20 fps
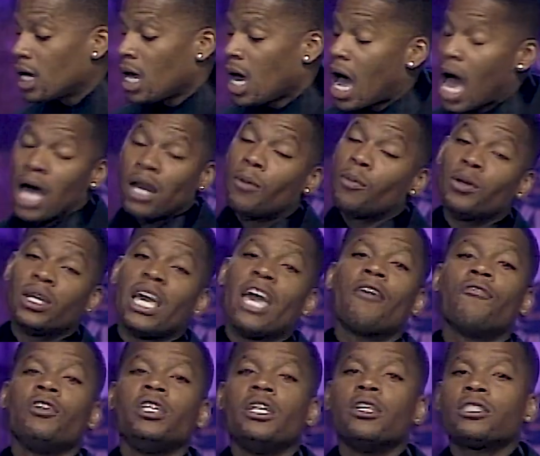I don't believe, every
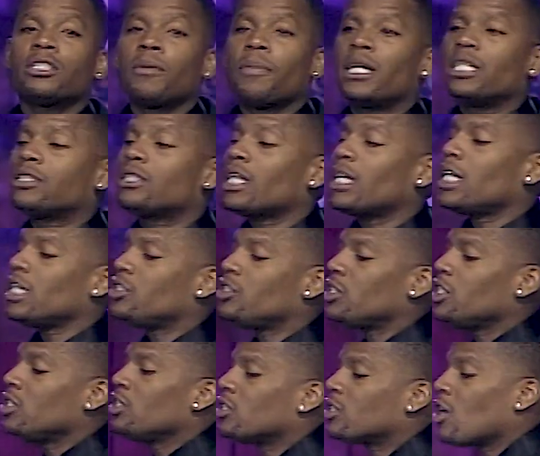year somebody say they
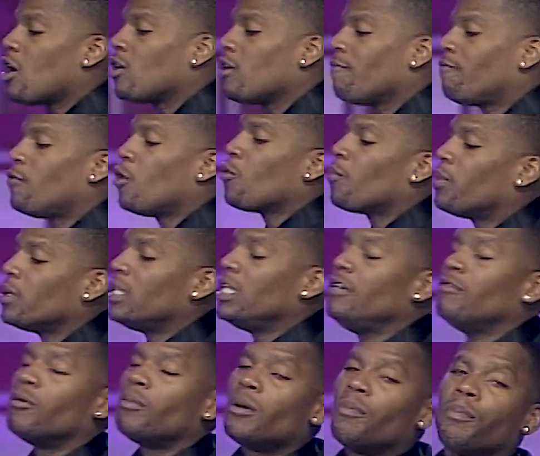Jesus, all them folk believe
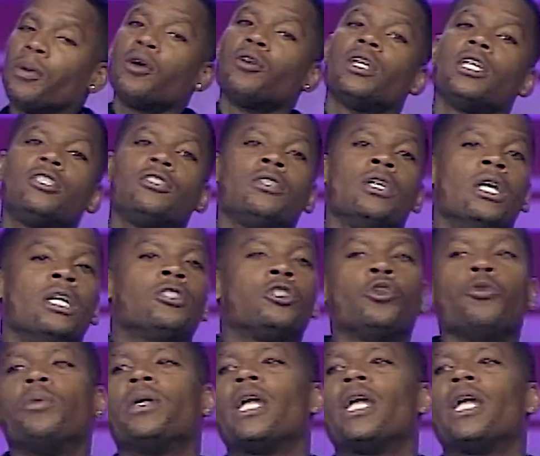them and burn their stupid